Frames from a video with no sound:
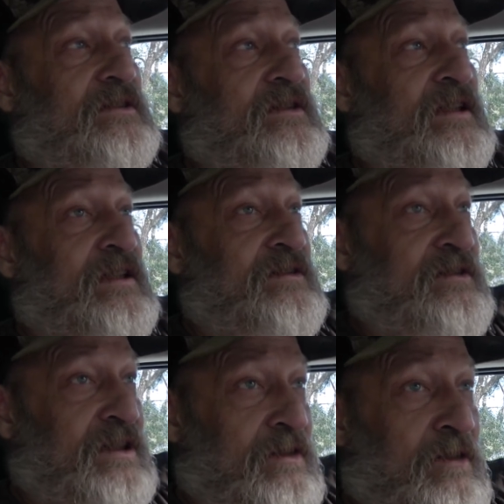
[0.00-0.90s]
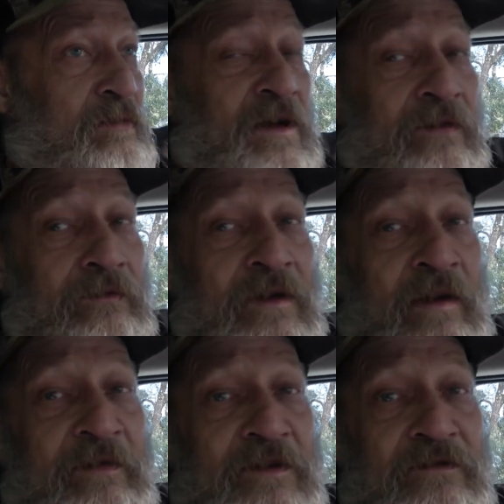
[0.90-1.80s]
and you get all bundled
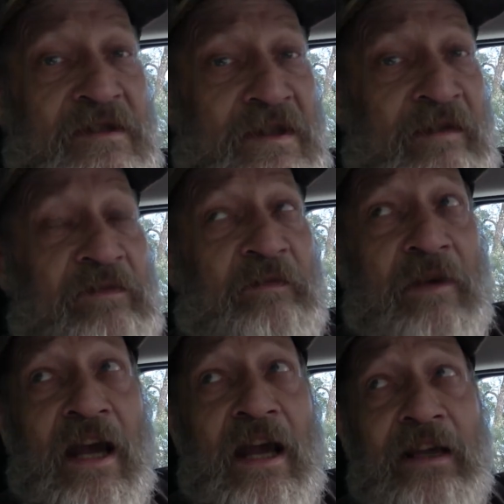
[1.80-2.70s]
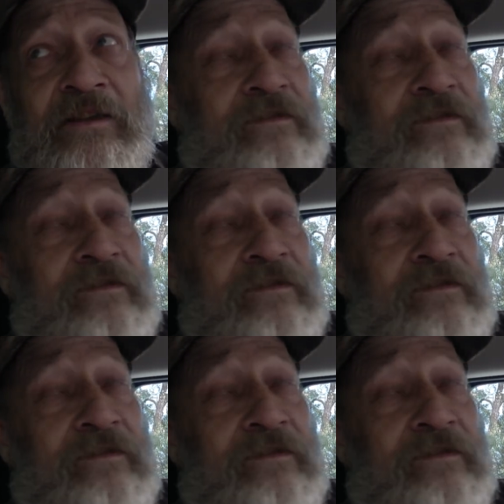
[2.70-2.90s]
up in your sleeping bag,